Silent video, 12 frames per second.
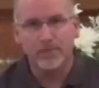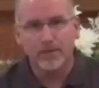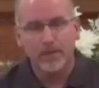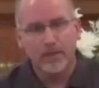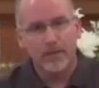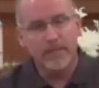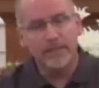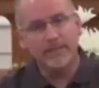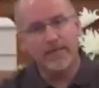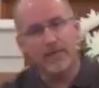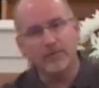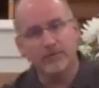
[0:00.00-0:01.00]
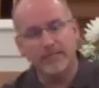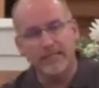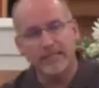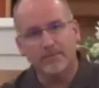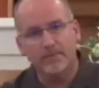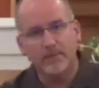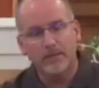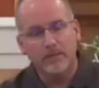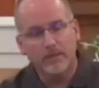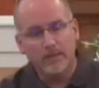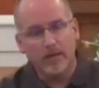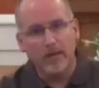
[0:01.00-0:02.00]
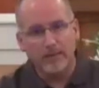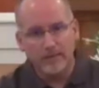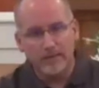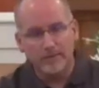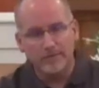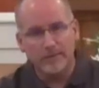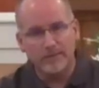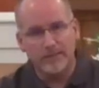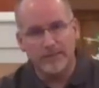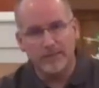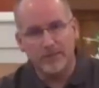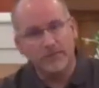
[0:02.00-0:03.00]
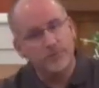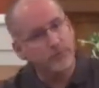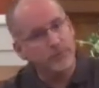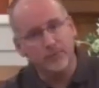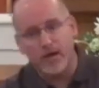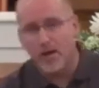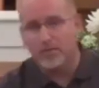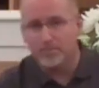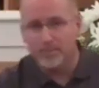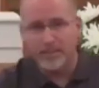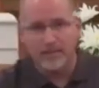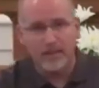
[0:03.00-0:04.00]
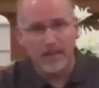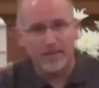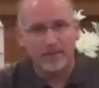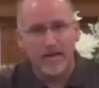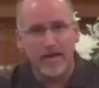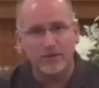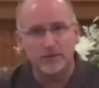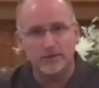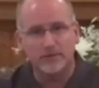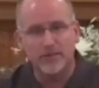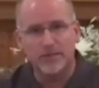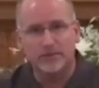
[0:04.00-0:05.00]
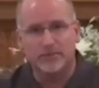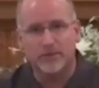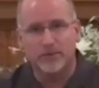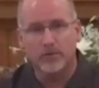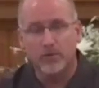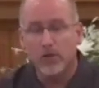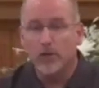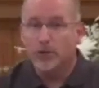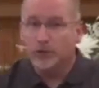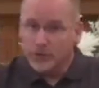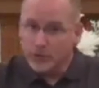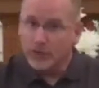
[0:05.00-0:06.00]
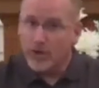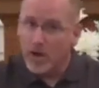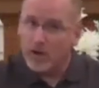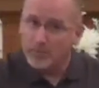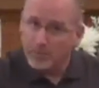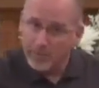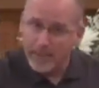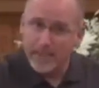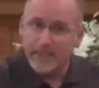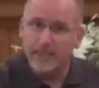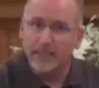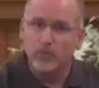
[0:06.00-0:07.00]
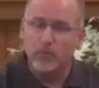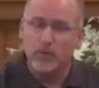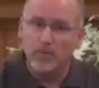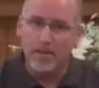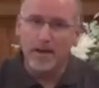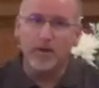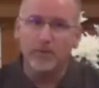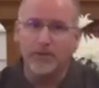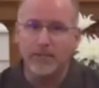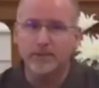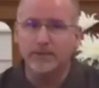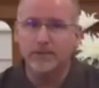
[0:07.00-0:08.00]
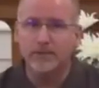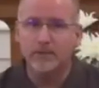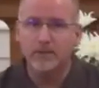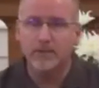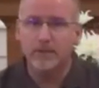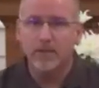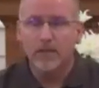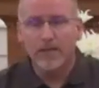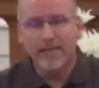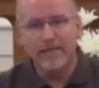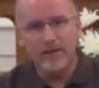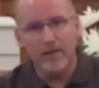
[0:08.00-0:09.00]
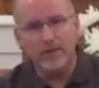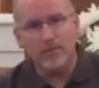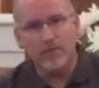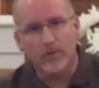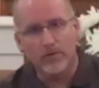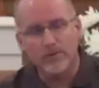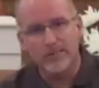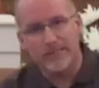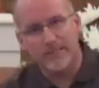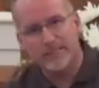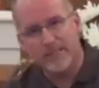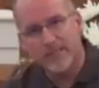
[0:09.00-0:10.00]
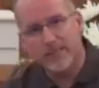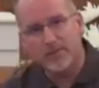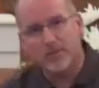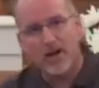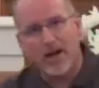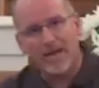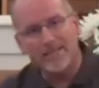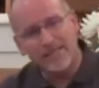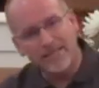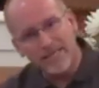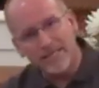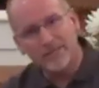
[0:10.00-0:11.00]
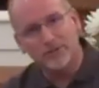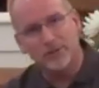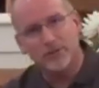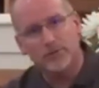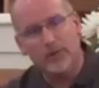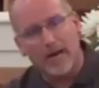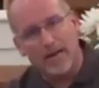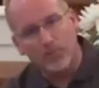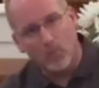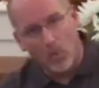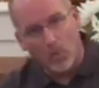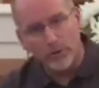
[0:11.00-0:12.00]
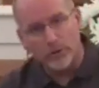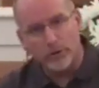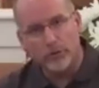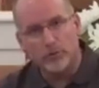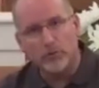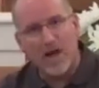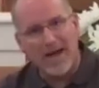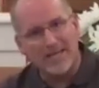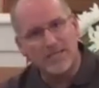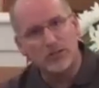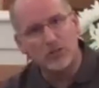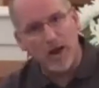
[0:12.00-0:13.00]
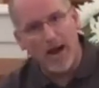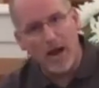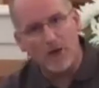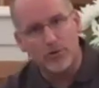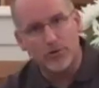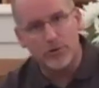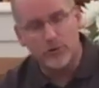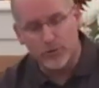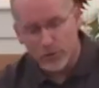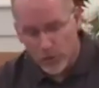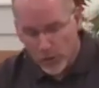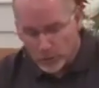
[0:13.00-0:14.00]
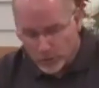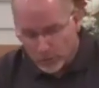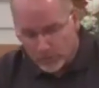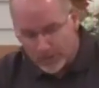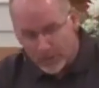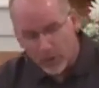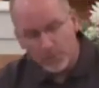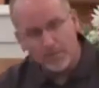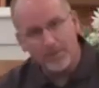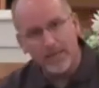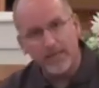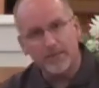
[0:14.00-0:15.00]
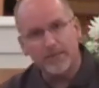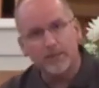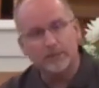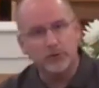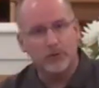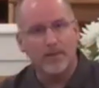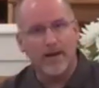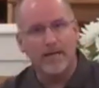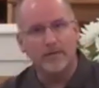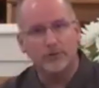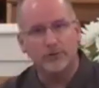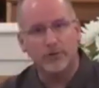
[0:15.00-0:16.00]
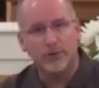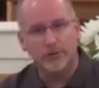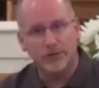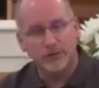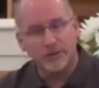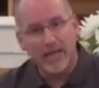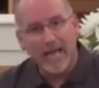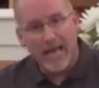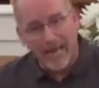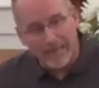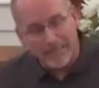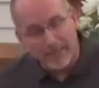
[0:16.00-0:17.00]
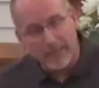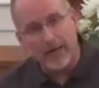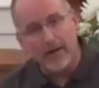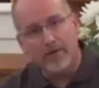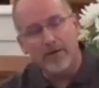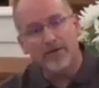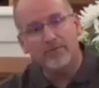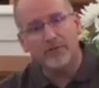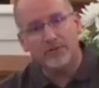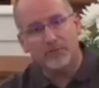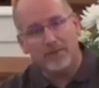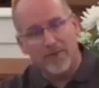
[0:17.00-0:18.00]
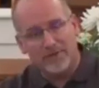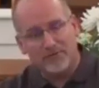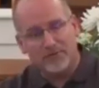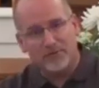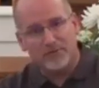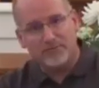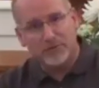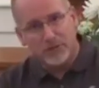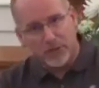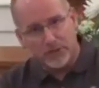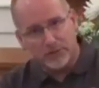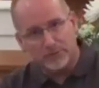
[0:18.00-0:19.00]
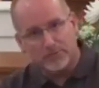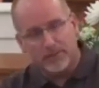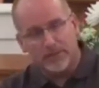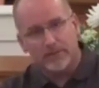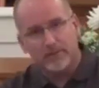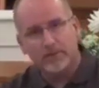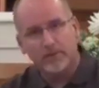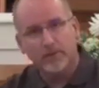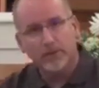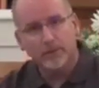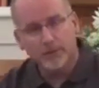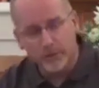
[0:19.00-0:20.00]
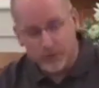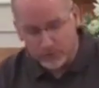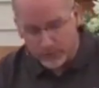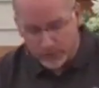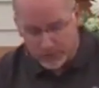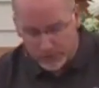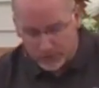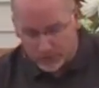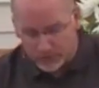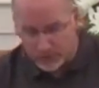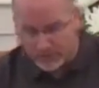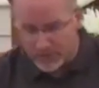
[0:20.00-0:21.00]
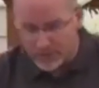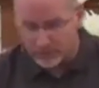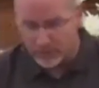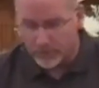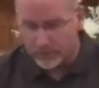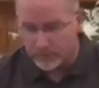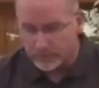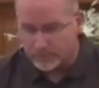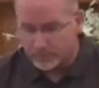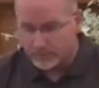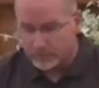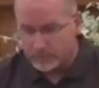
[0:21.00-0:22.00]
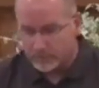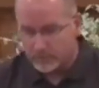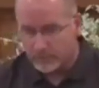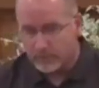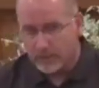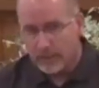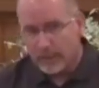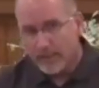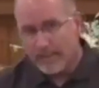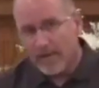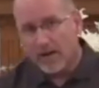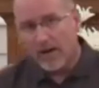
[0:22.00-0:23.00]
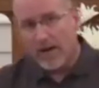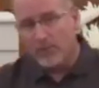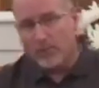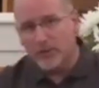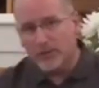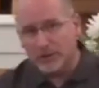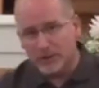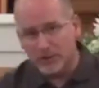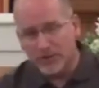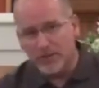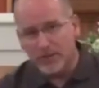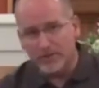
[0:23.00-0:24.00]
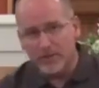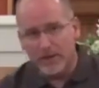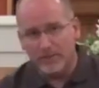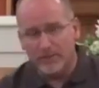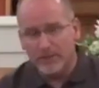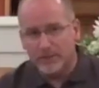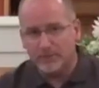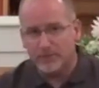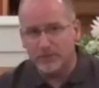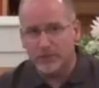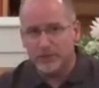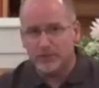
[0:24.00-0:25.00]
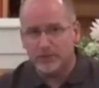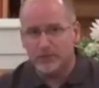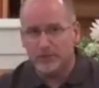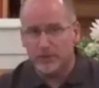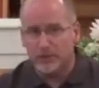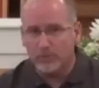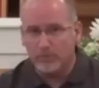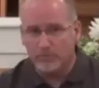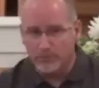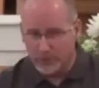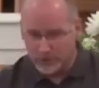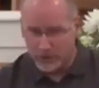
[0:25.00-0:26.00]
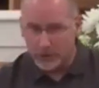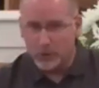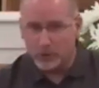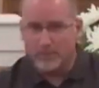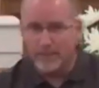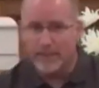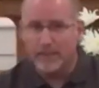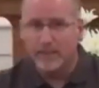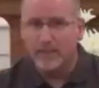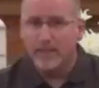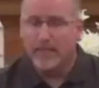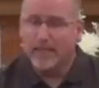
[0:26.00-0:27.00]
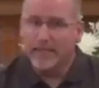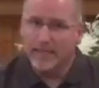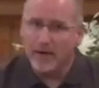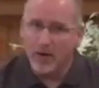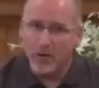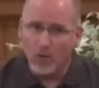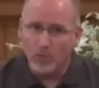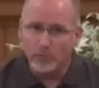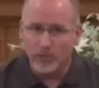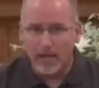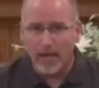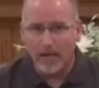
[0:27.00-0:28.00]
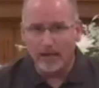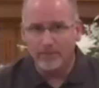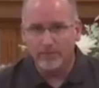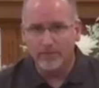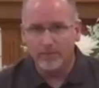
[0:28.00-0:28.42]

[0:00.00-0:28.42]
He tells him, God tells Ezekiel, do not be like the house of Israel. Do not be rebellious. In other words, Ezekiel, I need you, I want you, I desire you to be obedient to my instructions and carrying this message of judgment to the children of Israel. Now, I want us to think about this for just a little bit in our own life.